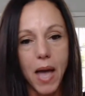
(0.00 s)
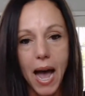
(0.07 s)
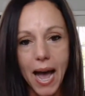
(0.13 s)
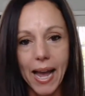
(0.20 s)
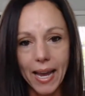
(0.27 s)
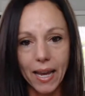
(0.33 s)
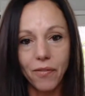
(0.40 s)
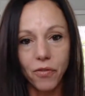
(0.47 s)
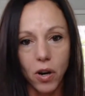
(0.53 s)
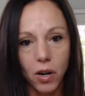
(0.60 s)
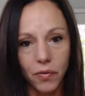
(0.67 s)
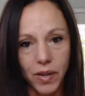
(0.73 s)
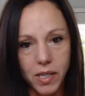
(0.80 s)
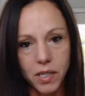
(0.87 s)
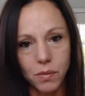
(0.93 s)
I fall
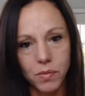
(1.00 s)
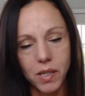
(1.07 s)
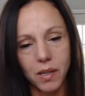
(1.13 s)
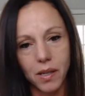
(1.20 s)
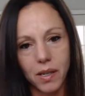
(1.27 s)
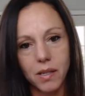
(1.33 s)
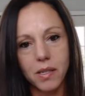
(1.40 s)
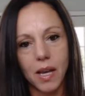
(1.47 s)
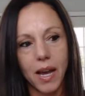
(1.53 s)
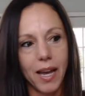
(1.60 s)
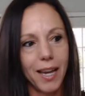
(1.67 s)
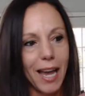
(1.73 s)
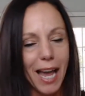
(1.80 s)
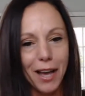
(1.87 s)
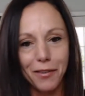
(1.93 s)
victim to this.
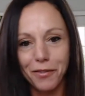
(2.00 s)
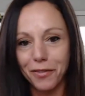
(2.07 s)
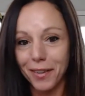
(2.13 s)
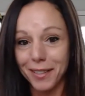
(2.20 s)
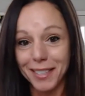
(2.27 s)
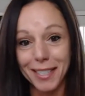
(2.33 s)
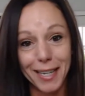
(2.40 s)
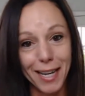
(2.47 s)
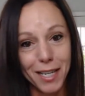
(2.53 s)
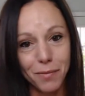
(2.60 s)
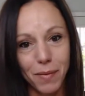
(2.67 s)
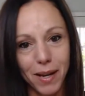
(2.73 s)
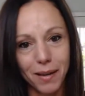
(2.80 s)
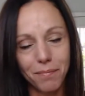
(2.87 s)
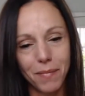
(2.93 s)
I have today's
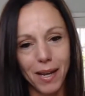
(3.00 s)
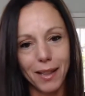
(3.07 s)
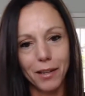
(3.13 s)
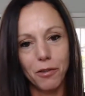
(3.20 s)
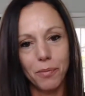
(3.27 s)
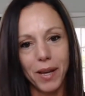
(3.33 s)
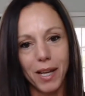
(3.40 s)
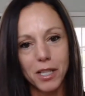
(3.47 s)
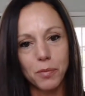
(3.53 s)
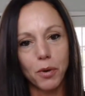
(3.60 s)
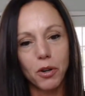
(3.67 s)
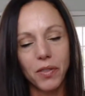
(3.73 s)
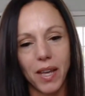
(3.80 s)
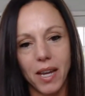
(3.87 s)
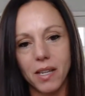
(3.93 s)
my my little man's
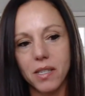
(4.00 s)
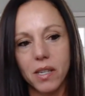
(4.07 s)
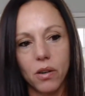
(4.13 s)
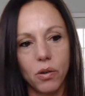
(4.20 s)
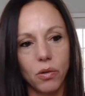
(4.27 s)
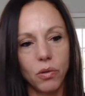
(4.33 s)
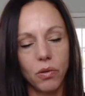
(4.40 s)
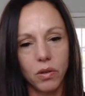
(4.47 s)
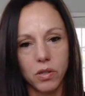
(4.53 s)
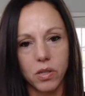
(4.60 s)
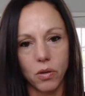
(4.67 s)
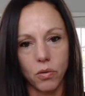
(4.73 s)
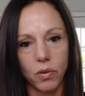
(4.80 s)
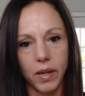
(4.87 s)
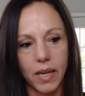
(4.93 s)
birthday. So
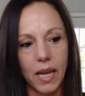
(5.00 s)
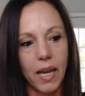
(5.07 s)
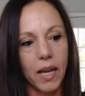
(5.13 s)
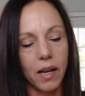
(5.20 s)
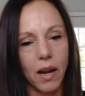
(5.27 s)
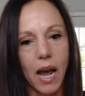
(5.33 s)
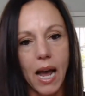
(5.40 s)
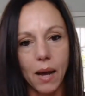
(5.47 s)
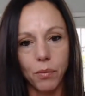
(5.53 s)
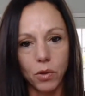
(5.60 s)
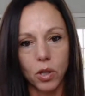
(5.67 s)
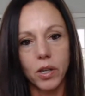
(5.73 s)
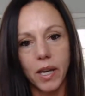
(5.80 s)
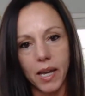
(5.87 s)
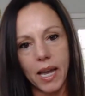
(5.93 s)
so again, I'm
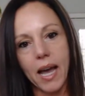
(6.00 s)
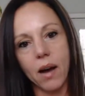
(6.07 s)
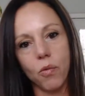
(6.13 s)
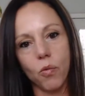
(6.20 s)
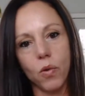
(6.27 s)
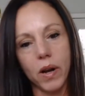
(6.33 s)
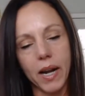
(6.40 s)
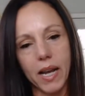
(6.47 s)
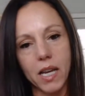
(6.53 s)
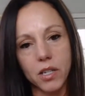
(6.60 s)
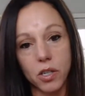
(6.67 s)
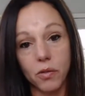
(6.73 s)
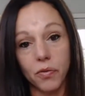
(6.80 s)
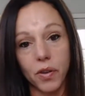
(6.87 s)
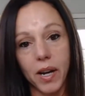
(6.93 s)
looking at what I can
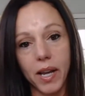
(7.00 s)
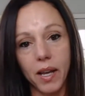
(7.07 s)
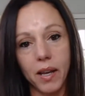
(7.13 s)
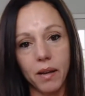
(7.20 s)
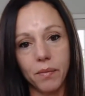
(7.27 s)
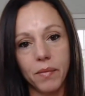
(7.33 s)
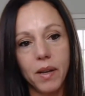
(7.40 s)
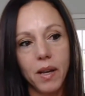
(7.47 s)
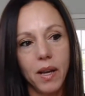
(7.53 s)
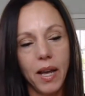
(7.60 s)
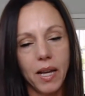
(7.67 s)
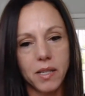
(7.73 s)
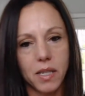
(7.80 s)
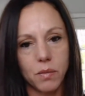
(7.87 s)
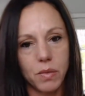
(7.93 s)
do for him
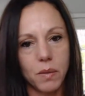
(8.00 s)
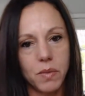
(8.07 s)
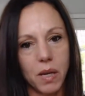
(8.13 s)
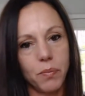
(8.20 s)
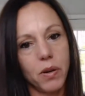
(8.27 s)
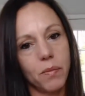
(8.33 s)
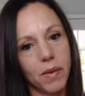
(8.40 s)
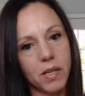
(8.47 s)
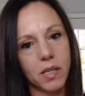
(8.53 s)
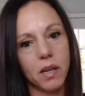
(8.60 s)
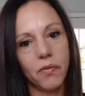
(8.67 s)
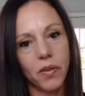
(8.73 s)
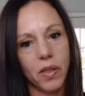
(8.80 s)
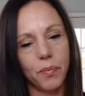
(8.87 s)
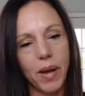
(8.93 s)
and sometimes I put
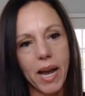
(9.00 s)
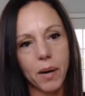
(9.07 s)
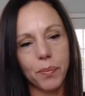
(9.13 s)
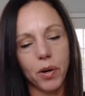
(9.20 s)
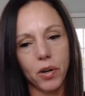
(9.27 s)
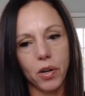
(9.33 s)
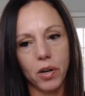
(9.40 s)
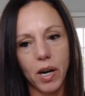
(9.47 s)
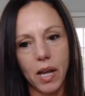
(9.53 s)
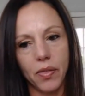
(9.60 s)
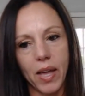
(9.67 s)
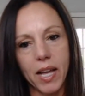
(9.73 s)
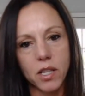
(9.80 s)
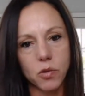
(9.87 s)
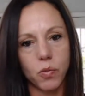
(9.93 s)
myself on the back burner. And
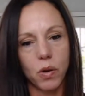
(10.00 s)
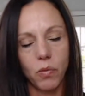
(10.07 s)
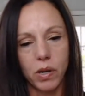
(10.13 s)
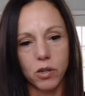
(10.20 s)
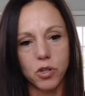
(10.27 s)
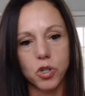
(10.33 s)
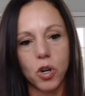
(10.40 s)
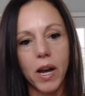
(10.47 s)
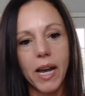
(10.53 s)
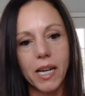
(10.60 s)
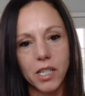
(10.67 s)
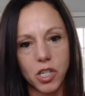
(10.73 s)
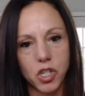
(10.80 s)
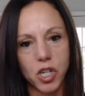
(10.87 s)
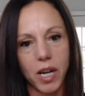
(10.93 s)
that's what we are
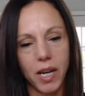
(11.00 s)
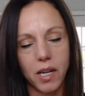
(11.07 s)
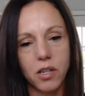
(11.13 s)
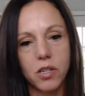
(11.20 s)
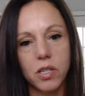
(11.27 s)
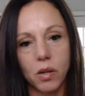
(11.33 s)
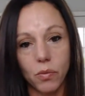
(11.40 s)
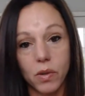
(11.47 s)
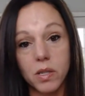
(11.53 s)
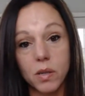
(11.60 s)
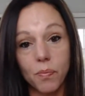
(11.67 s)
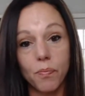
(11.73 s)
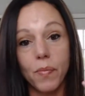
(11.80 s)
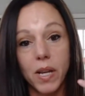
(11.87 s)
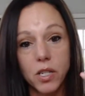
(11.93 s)
trying to change someone's
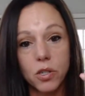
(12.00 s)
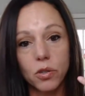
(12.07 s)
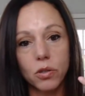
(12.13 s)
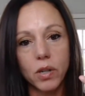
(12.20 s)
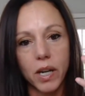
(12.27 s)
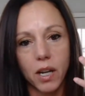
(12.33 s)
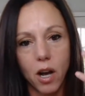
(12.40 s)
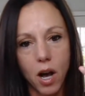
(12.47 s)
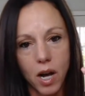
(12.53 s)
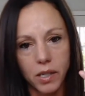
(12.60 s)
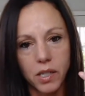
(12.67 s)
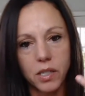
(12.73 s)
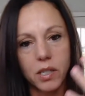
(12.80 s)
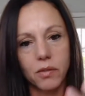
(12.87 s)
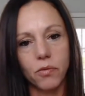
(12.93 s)
mental and
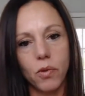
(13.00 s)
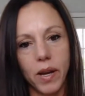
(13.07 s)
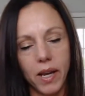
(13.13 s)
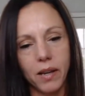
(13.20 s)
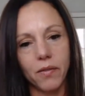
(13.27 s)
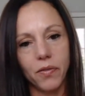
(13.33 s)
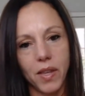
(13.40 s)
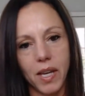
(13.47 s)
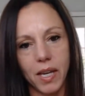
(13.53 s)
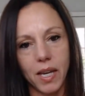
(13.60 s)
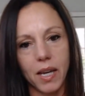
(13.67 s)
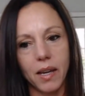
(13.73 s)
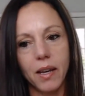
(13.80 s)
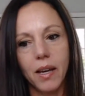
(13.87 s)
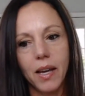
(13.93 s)
cognitive way of
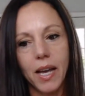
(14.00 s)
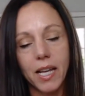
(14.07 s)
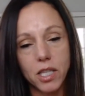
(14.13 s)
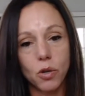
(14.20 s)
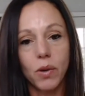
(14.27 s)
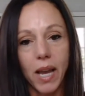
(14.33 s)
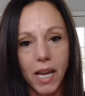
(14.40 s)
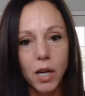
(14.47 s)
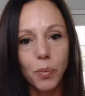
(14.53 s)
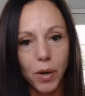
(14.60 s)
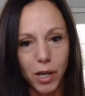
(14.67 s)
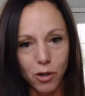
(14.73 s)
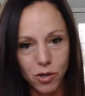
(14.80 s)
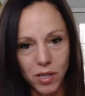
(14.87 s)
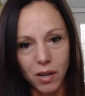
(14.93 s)
thinking. It's okay to put
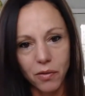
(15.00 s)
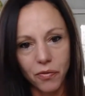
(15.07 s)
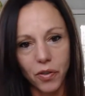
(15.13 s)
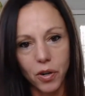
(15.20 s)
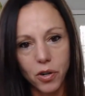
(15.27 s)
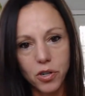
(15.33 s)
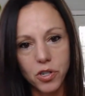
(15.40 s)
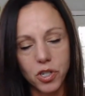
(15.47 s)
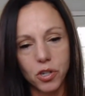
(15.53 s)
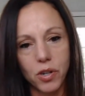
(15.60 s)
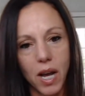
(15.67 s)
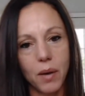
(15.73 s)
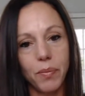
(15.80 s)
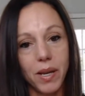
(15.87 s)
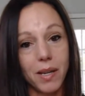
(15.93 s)
yourself first. You're
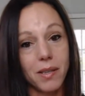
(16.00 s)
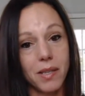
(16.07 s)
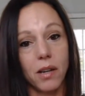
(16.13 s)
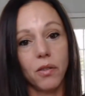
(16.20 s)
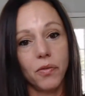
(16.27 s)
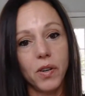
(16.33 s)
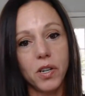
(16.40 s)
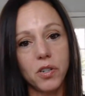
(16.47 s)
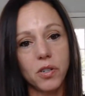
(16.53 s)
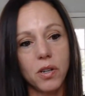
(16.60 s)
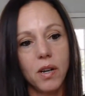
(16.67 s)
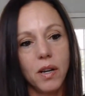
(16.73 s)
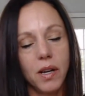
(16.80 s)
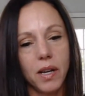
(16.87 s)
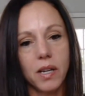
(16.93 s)
not being selfish
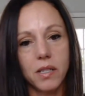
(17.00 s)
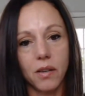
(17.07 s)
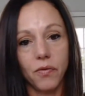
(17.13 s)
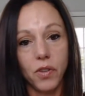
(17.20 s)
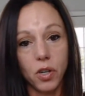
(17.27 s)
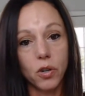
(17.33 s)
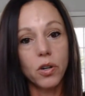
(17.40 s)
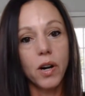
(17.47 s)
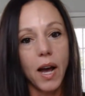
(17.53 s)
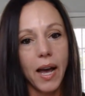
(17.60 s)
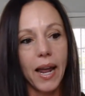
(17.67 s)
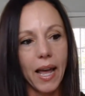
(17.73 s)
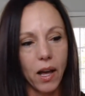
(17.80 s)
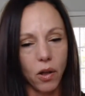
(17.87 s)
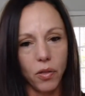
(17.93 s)
because if you're
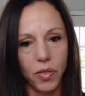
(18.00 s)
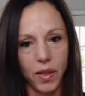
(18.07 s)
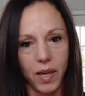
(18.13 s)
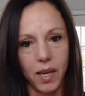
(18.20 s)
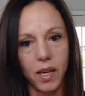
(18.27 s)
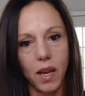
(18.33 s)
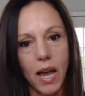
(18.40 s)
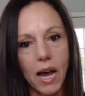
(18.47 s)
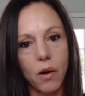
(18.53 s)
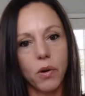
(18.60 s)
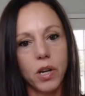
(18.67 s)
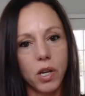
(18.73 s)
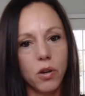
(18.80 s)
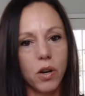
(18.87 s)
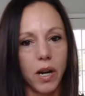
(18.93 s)
not healthy, how are
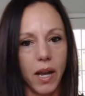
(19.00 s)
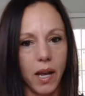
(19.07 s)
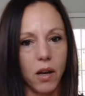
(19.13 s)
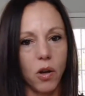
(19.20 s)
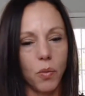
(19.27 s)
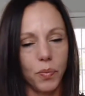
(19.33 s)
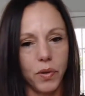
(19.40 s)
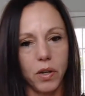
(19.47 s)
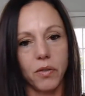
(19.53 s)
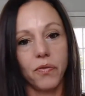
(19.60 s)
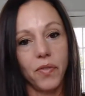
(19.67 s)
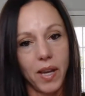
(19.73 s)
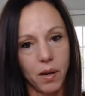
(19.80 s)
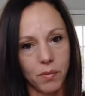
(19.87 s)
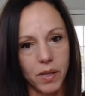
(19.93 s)
you going to help your
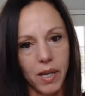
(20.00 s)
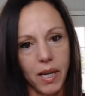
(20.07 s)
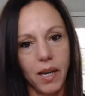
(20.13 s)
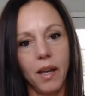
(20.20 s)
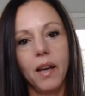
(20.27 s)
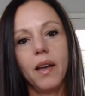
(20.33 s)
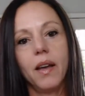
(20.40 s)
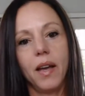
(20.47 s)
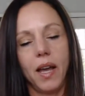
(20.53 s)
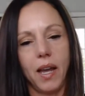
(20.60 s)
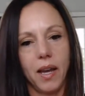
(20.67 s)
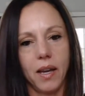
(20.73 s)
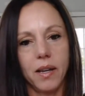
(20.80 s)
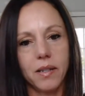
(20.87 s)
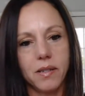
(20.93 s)
family
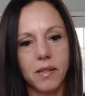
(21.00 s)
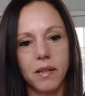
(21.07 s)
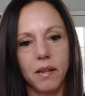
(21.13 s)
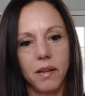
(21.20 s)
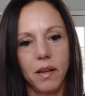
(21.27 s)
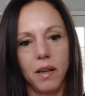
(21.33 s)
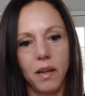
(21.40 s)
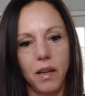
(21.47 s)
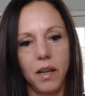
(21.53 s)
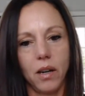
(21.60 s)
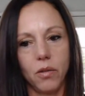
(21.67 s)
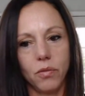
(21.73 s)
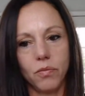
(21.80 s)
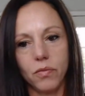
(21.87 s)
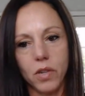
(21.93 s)
and you
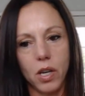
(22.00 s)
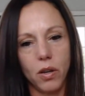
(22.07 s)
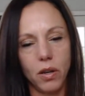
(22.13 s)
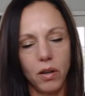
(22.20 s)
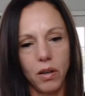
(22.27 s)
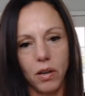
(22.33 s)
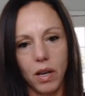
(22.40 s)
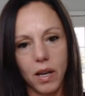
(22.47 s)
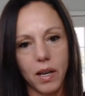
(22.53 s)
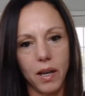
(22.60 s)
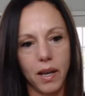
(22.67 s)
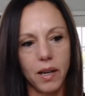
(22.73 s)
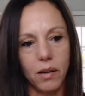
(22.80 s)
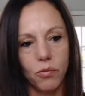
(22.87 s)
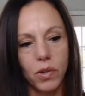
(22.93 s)
know
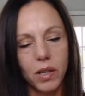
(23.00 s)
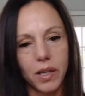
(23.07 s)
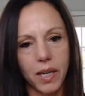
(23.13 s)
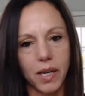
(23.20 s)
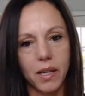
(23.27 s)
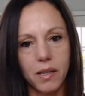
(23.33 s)
it, really